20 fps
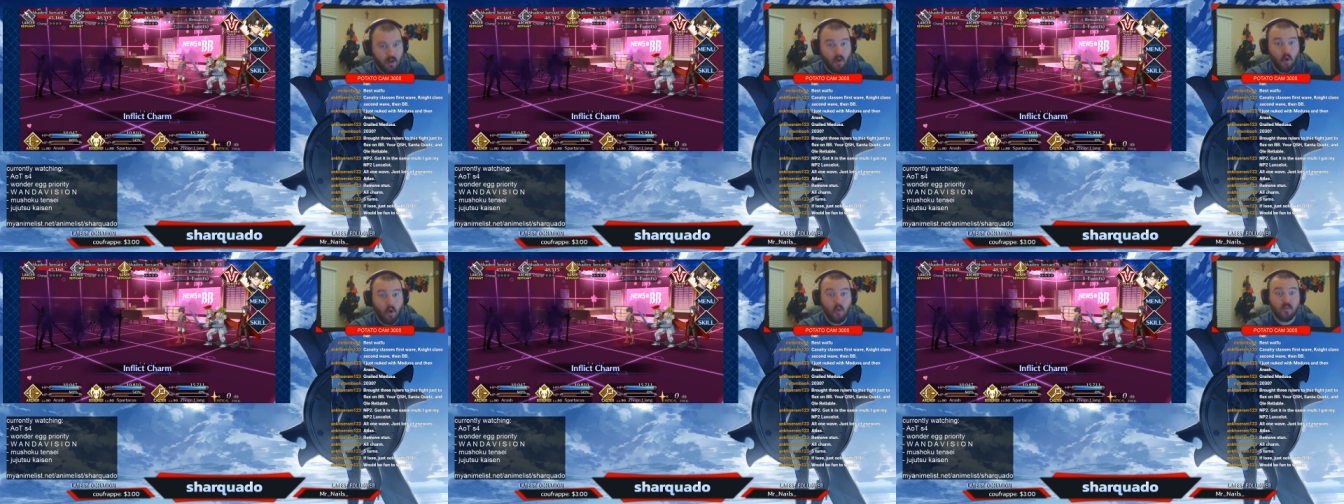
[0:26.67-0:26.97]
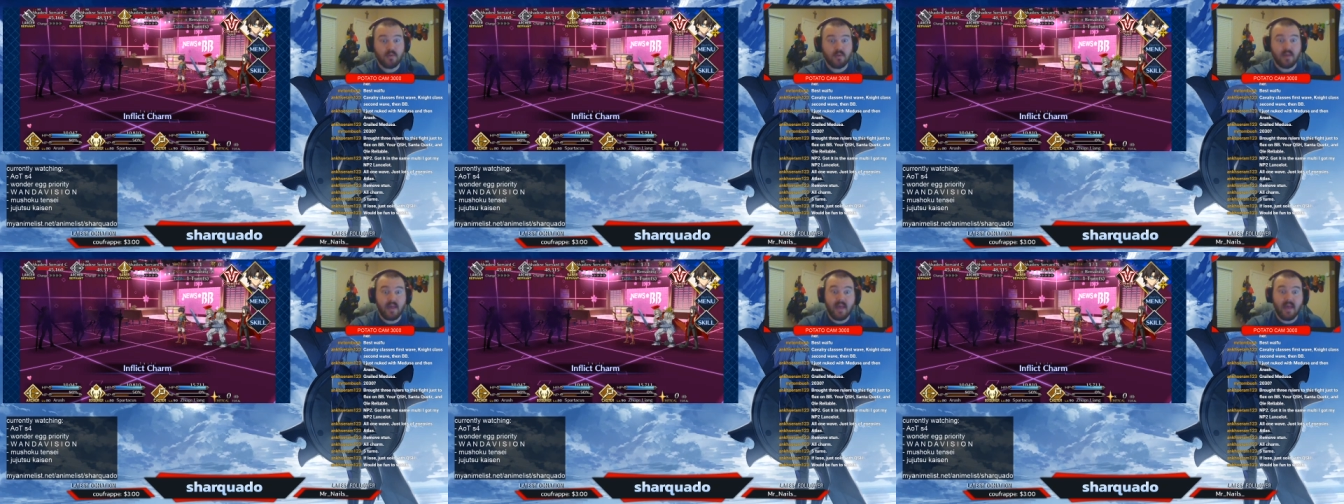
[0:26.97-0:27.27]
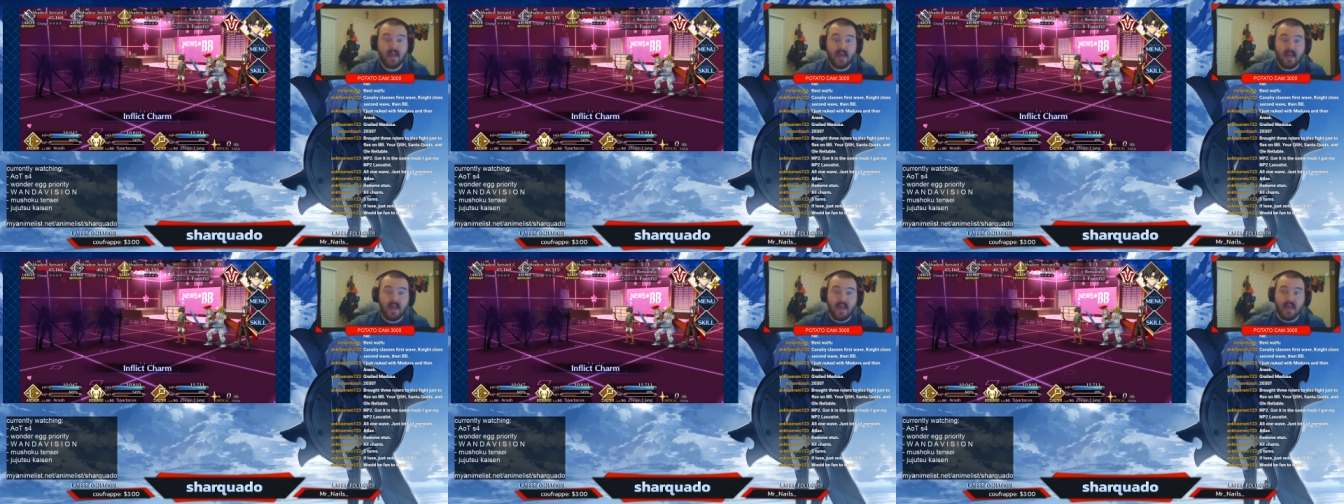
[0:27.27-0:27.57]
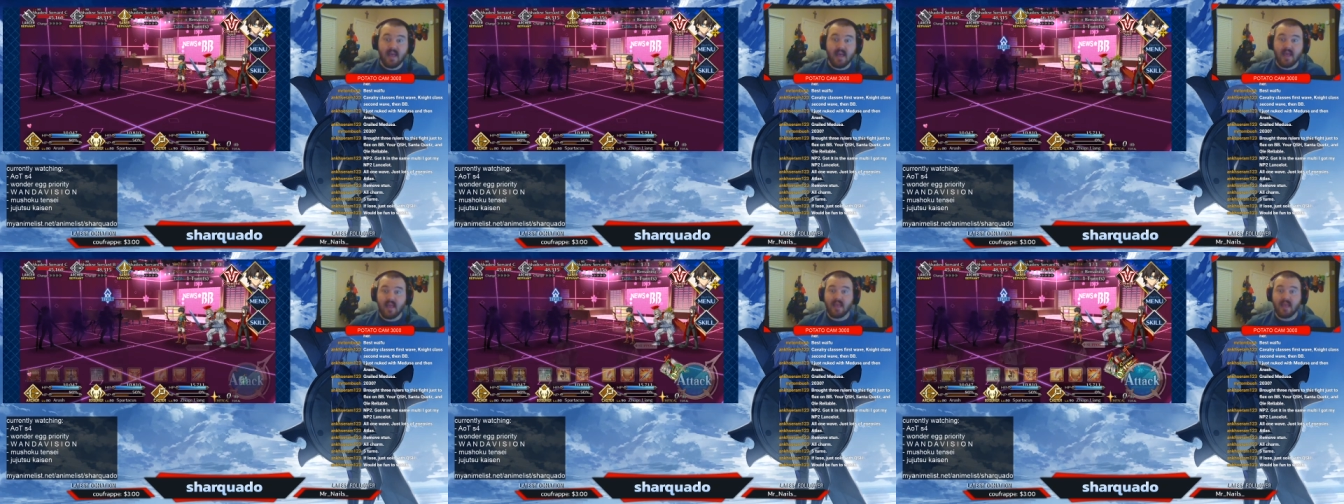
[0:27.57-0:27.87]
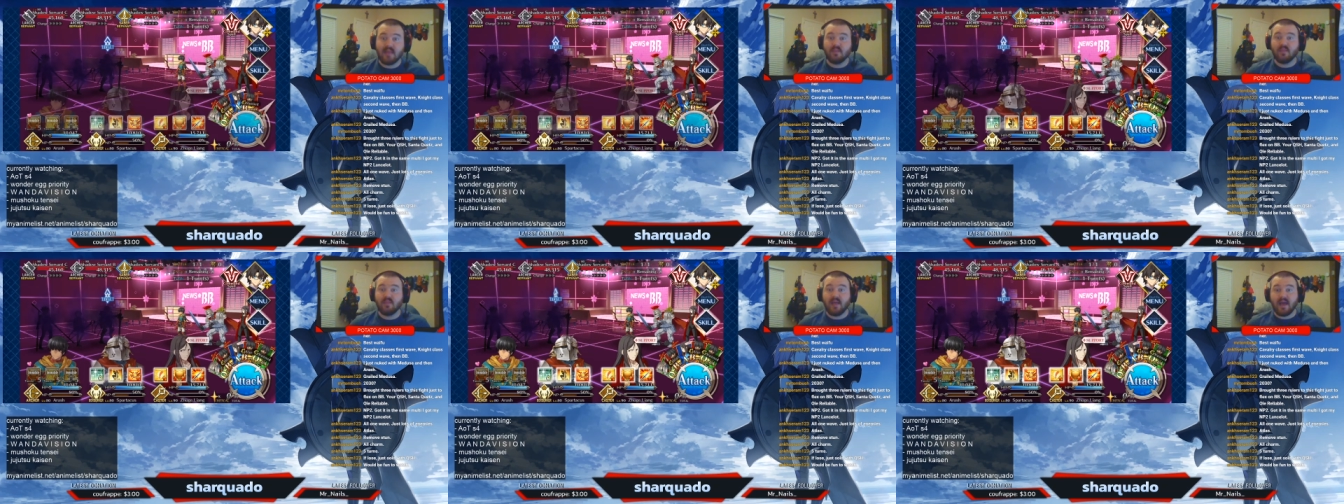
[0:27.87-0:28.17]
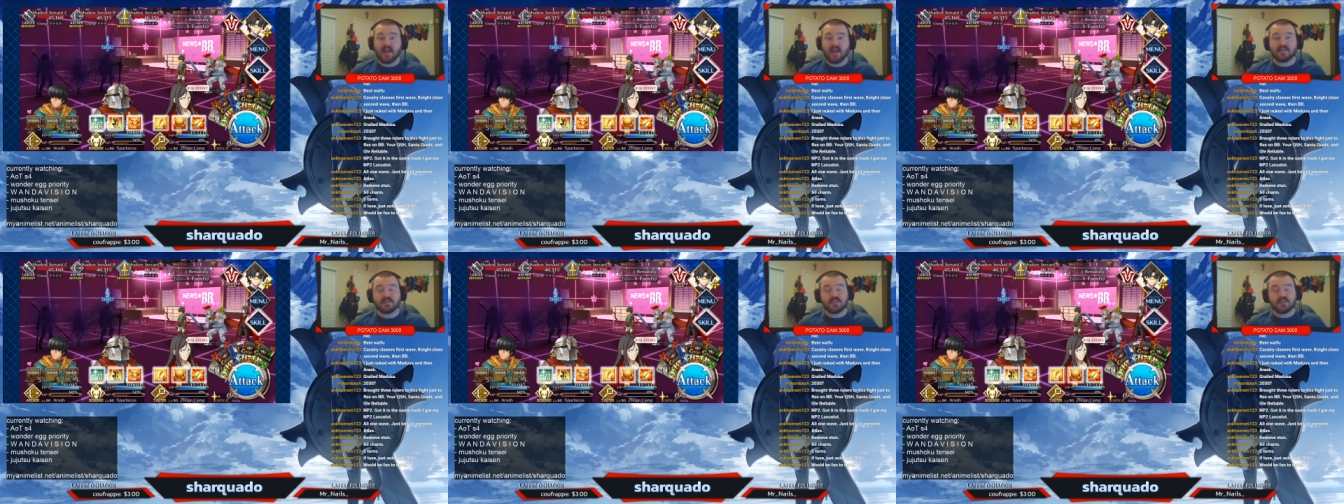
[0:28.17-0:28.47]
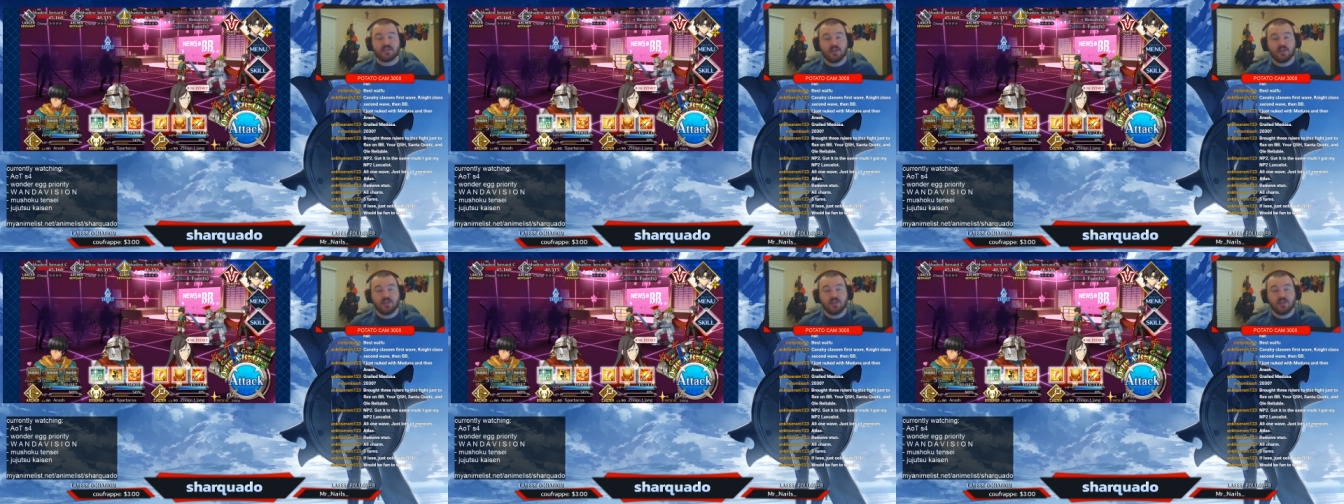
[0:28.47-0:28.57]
Okay, let's